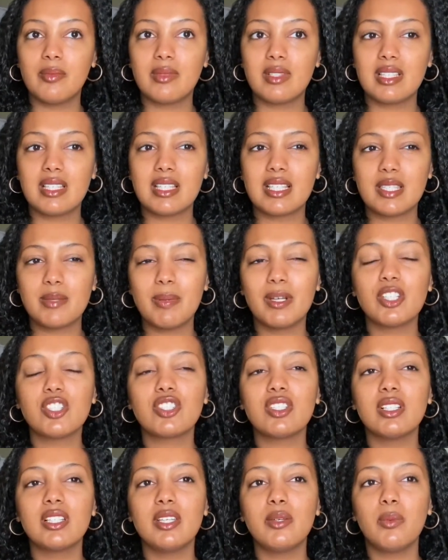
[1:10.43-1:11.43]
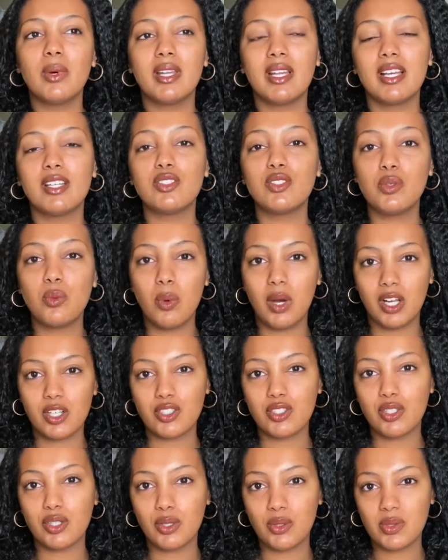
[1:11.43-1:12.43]
Especially when I do wash
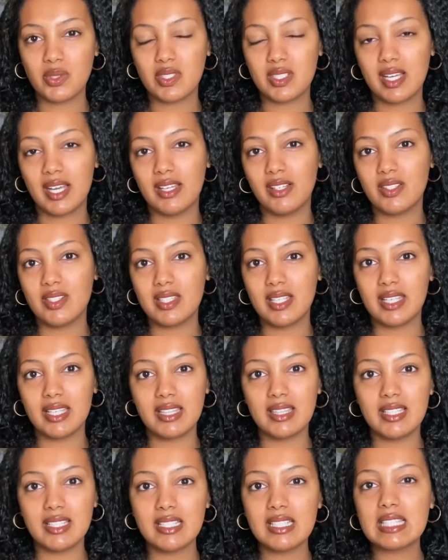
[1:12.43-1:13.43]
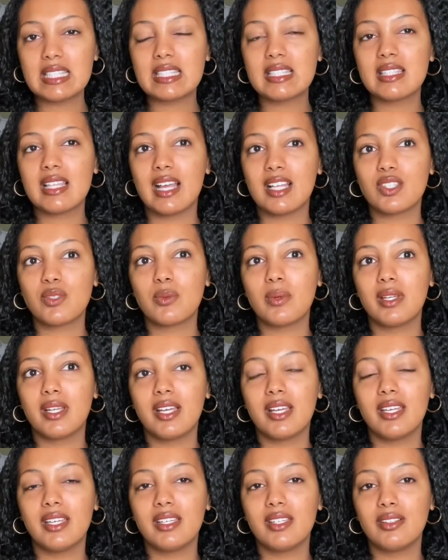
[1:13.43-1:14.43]
and go styles like this, that's when
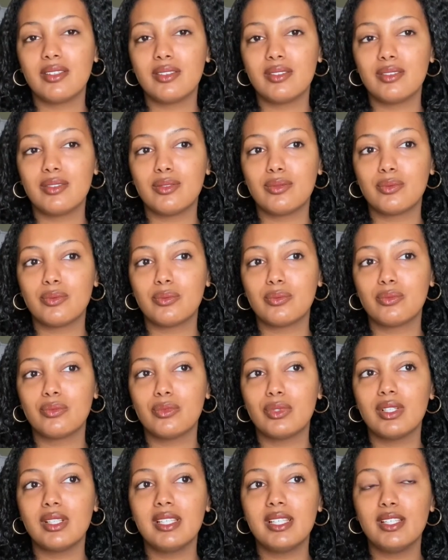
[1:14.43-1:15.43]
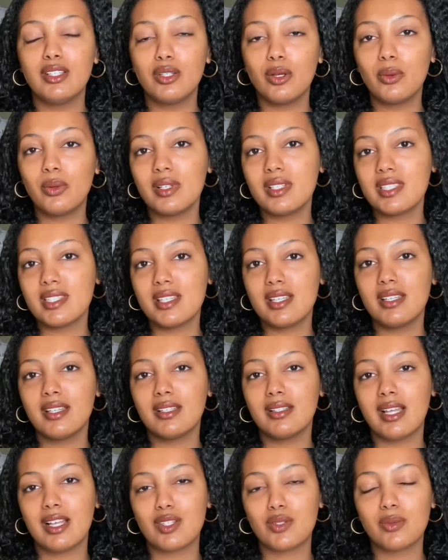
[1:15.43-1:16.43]
I really notice it, and
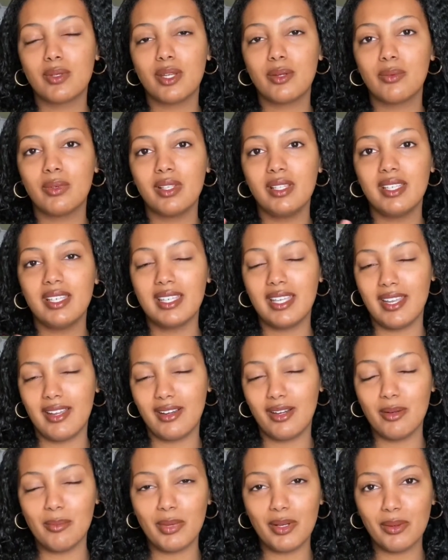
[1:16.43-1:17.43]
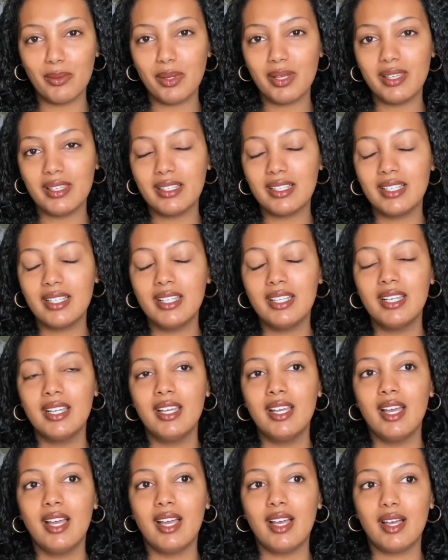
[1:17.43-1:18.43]
that's when I really care about it.
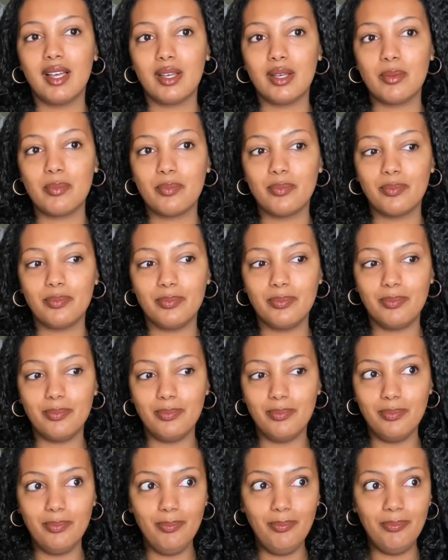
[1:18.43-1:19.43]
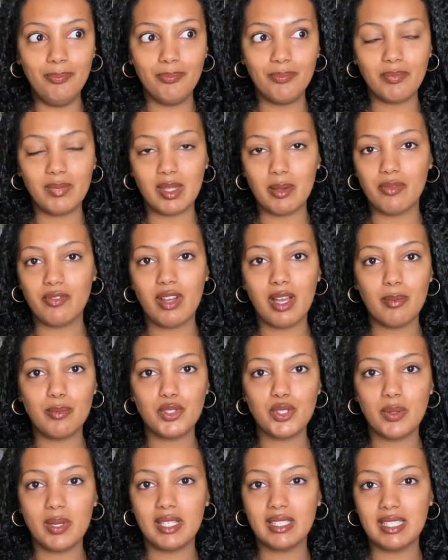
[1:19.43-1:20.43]
If I'm
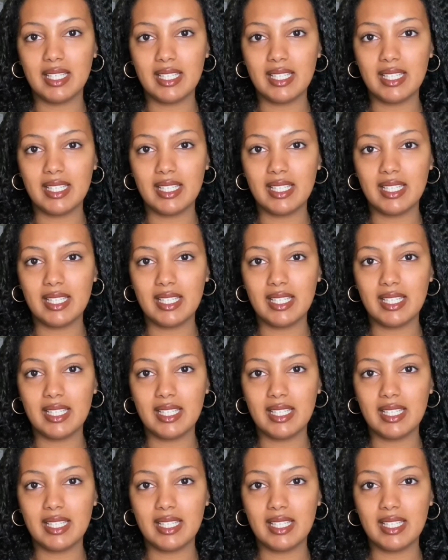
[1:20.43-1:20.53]
doing